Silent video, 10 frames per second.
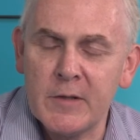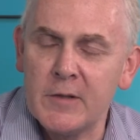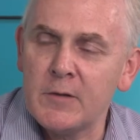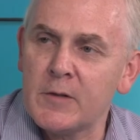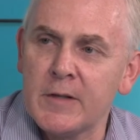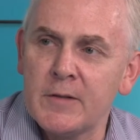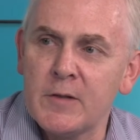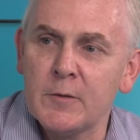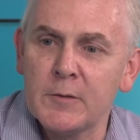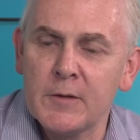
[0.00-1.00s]
We do try and
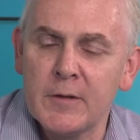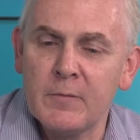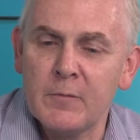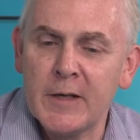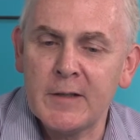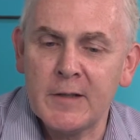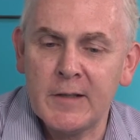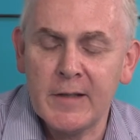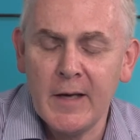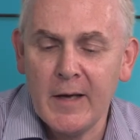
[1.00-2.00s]
talk to them
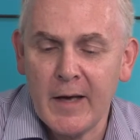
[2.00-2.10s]
regularly.